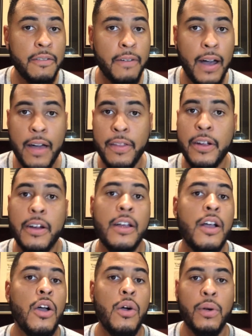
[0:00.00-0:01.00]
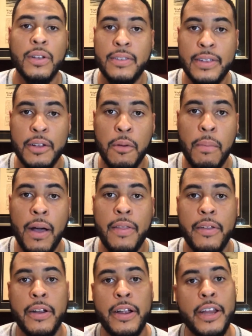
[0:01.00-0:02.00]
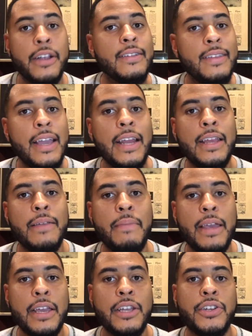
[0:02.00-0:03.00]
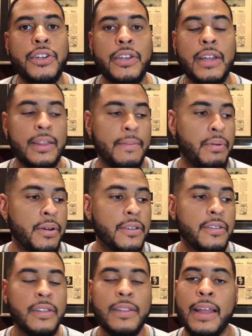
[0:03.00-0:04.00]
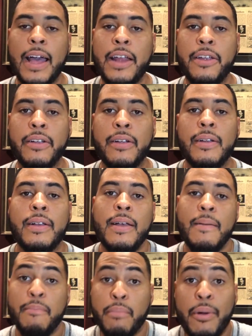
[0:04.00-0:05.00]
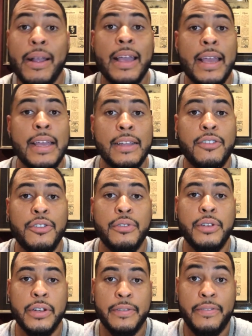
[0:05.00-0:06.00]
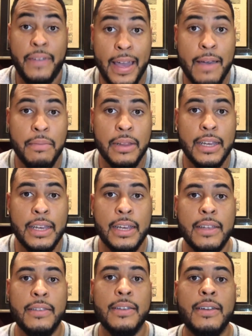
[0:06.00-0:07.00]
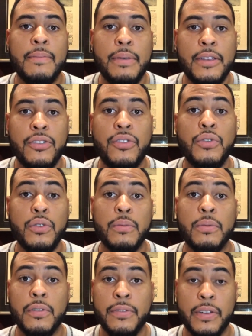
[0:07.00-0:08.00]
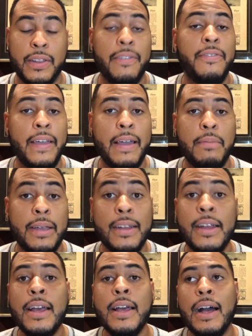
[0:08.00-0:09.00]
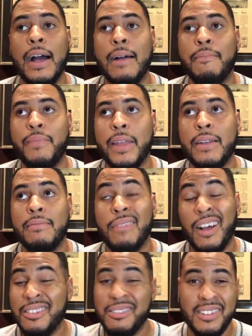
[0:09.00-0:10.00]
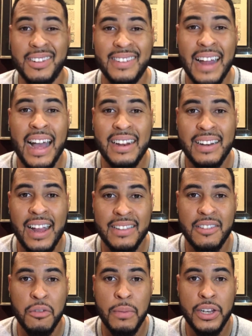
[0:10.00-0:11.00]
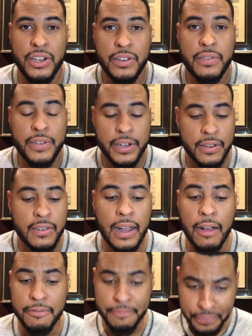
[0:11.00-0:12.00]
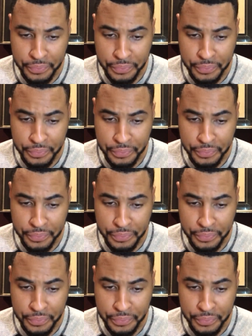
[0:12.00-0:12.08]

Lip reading: father or a single mother and you're dating, making sure that the person that you're bringing into your family is going to be suitable for the family, and also just not so much just for yourself.